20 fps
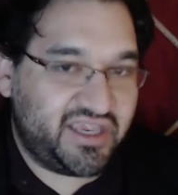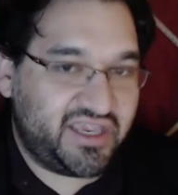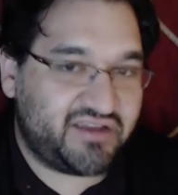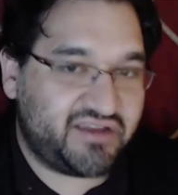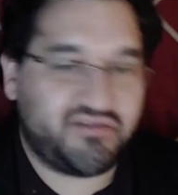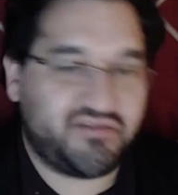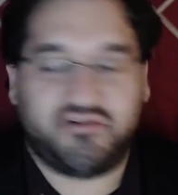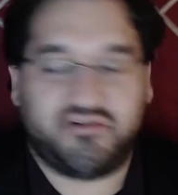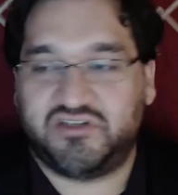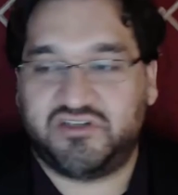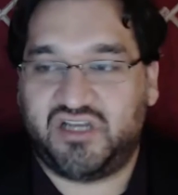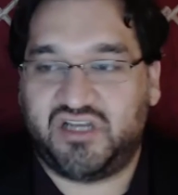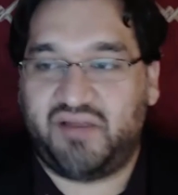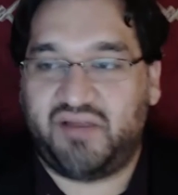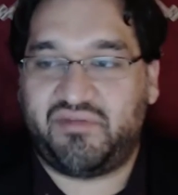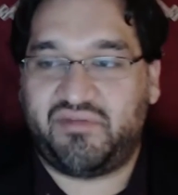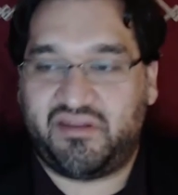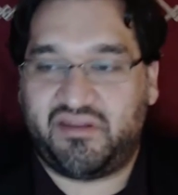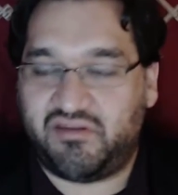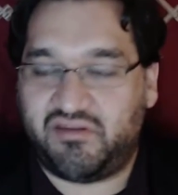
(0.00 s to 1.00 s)
take and certain
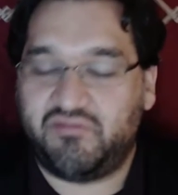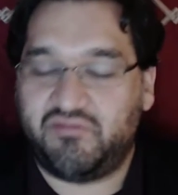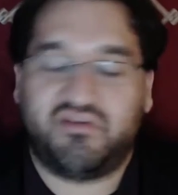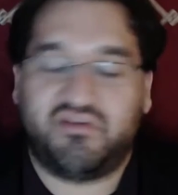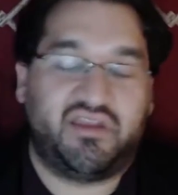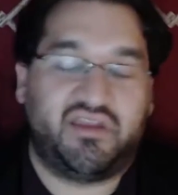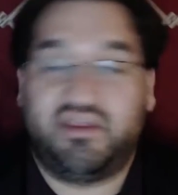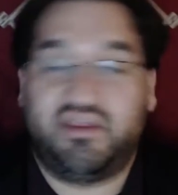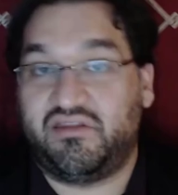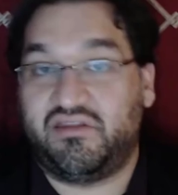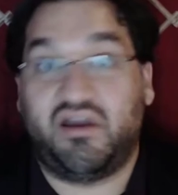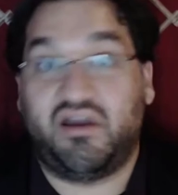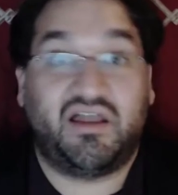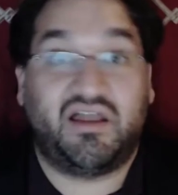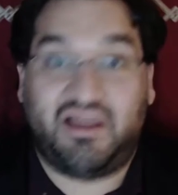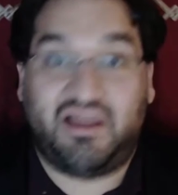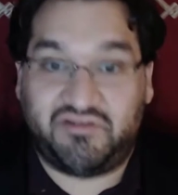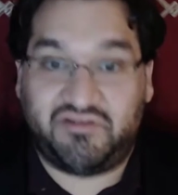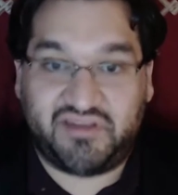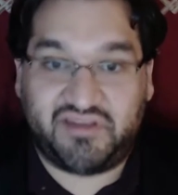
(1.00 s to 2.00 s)
jobs a student is
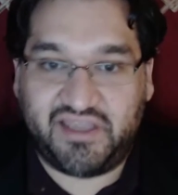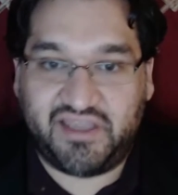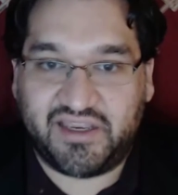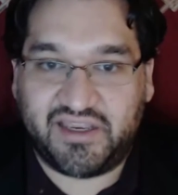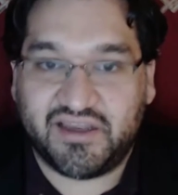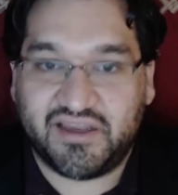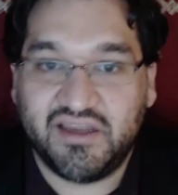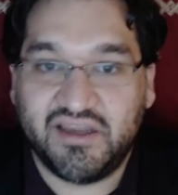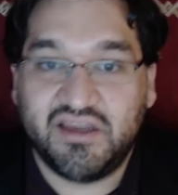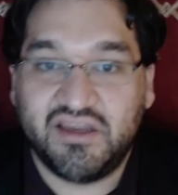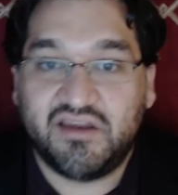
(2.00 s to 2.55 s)
not allowed to take.